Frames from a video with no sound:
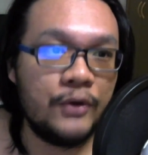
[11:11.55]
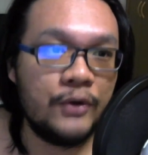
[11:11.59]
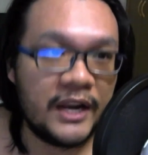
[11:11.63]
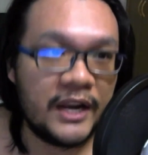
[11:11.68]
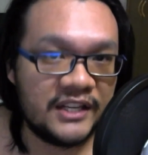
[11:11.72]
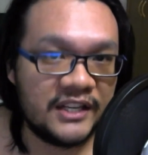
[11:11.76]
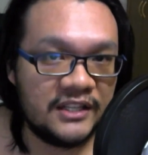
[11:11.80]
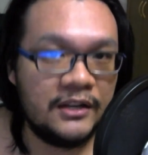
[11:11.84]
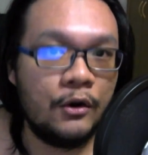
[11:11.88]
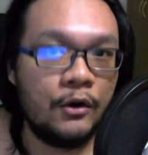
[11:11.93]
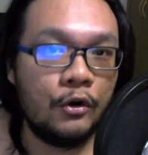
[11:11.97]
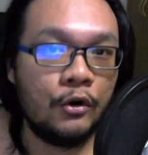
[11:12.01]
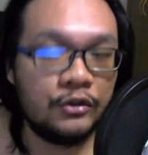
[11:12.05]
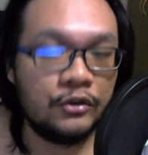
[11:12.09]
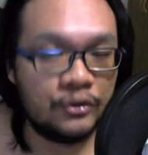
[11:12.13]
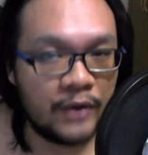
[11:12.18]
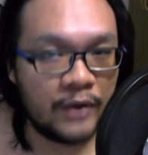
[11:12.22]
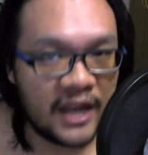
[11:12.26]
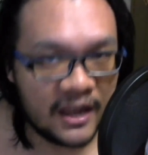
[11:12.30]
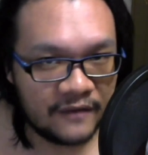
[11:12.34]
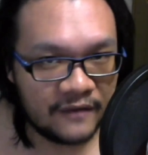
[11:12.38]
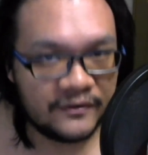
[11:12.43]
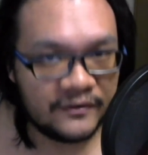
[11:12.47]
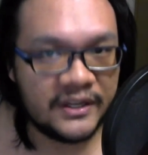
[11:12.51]
you actually
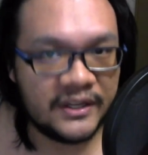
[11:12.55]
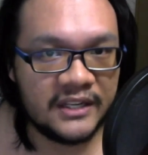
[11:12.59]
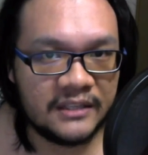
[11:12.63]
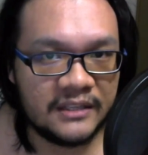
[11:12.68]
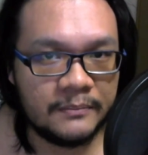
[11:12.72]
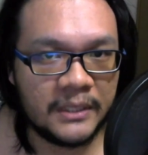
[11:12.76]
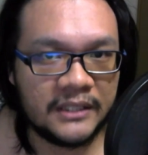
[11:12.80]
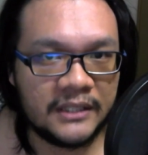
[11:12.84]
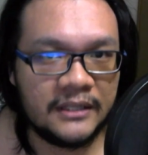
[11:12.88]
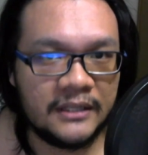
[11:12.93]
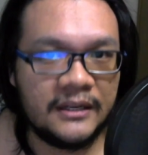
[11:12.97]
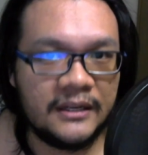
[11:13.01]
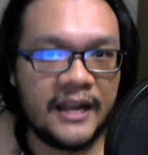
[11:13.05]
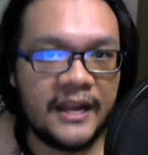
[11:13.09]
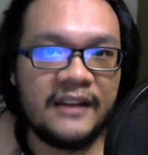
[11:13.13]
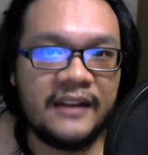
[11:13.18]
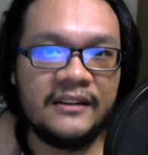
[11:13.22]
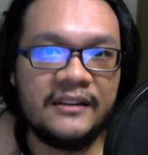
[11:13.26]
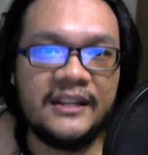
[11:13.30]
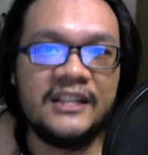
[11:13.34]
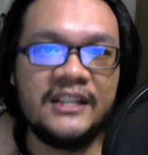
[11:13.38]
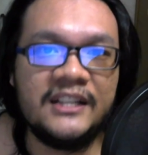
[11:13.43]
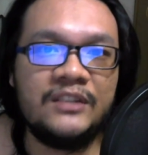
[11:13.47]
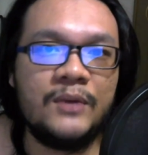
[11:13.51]
also have this button,
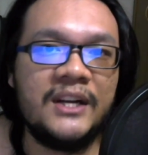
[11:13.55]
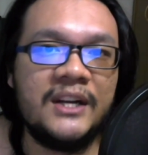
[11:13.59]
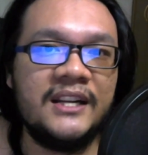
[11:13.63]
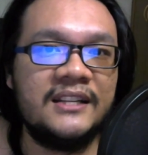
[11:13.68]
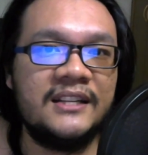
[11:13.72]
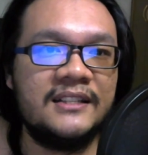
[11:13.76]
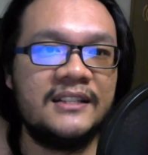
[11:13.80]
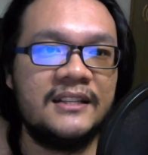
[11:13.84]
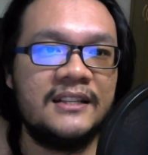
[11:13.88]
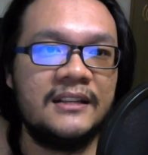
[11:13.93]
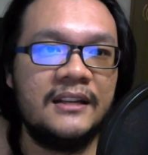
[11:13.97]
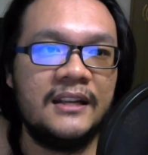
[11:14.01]
and this one